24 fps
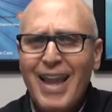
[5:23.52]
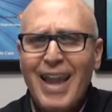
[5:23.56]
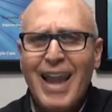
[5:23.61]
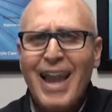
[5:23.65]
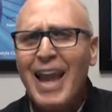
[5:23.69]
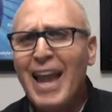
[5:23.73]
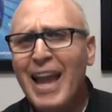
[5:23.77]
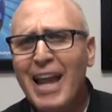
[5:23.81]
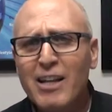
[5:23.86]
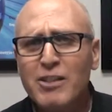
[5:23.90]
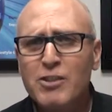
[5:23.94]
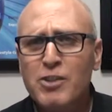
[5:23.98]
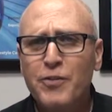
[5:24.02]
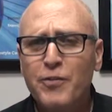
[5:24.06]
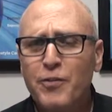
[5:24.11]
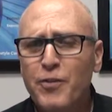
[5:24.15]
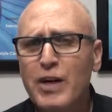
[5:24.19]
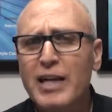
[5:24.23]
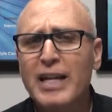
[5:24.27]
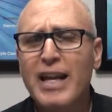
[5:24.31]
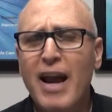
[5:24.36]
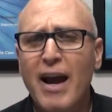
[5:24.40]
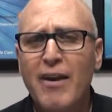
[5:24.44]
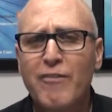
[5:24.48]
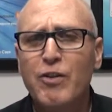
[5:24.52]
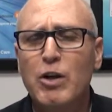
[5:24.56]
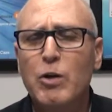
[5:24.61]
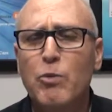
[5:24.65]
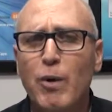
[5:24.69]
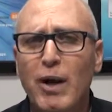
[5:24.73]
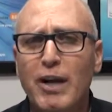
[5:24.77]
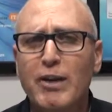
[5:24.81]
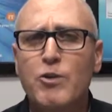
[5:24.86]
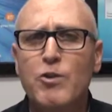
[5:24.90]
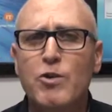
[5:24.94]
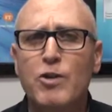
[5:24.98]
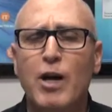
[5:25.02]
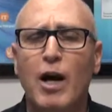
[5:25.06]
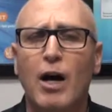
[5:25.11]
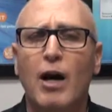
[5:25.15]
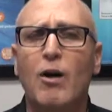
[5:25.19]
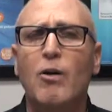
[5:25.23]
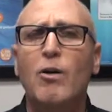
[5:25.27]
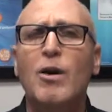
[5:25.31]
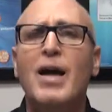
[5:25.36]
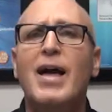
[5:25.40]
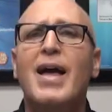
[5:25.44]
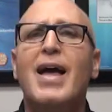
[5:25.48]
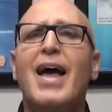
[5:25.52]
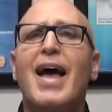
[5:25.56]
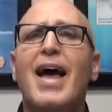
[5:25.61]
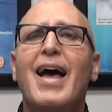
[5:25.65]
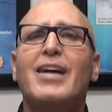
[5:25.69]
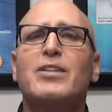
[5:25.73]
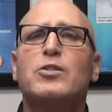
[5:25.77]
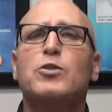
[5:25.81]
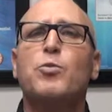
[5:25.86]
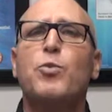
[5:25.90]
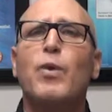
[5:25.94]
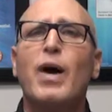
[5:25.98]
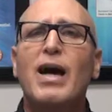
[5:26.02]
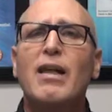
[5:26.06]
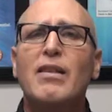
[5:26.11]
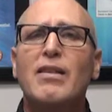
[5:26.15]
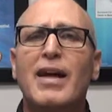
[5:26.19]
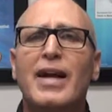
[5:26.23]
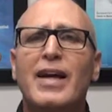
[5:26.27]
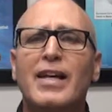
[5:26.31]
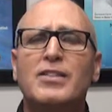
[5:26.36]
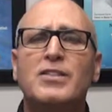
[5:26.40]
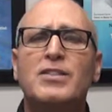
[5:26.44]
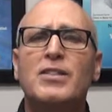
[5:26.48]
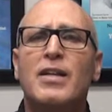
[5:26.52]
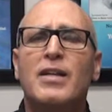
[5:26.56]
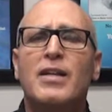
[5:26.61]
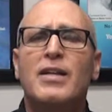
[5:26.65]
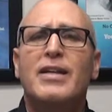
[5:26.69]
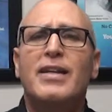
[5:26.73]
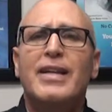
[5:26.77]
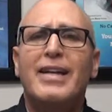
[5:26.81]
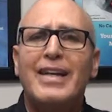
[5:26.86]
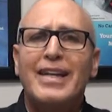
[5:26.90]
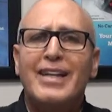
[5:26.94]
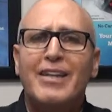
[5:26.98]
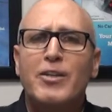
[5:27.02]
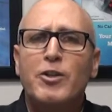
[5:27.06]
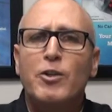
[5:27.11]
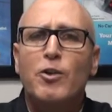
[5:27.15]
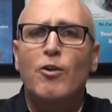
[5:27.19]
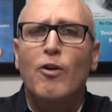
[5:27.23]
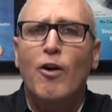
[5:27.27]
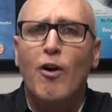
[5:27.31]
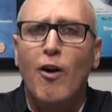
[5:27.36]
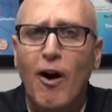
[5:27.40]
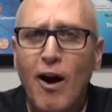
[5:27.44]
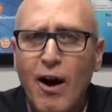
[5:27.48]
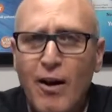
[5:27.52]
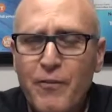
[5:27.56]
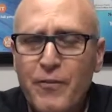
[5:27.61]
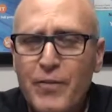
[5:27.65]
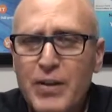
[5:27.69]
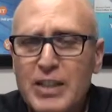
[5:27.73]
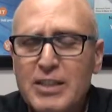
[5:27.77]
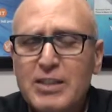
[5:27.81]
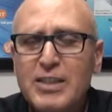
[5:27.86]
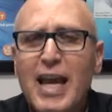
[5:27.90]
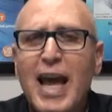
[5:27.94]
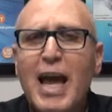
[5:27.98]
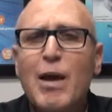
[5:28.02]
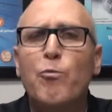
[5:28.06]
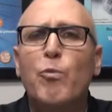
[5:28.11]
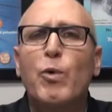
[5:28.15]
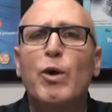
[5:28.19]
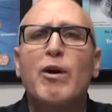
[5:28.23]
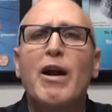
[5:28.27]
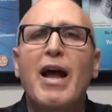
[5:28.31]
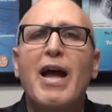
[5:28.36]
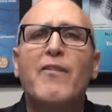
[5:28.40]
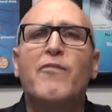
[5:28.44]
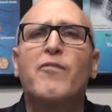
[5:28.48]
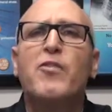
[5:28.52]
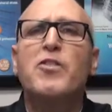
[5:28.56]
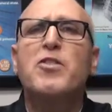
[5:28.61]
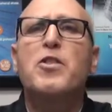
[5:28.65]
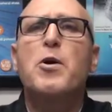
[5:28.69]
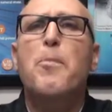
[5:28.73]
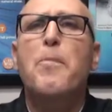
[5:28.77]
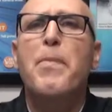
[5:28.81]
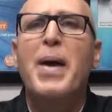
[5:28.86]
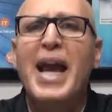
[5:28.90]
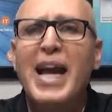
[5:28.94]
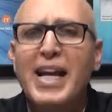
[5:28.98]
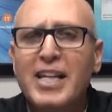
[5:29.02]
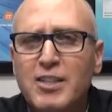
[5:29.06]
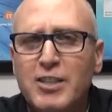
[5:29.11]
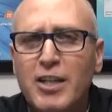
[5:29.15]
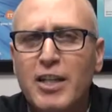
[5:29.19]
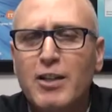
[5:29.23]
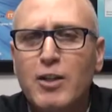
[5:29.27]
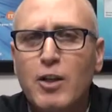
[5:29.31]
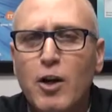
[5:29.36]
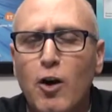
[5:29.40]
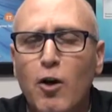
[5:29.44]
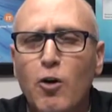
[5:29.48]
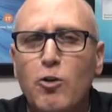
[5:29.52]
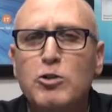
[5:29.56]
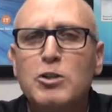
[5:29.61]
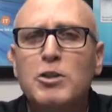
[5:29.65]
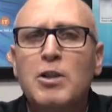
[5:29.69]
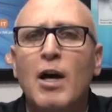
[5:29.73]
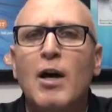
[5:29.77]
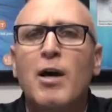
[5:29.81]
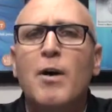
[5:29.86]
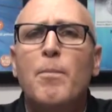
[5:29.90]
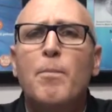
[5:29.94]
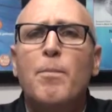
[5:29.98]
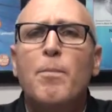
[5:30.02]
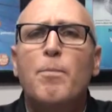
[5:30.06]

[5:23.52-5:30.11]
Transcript: hands-free everywhere you go, as well as in your office and wherever the patient goes.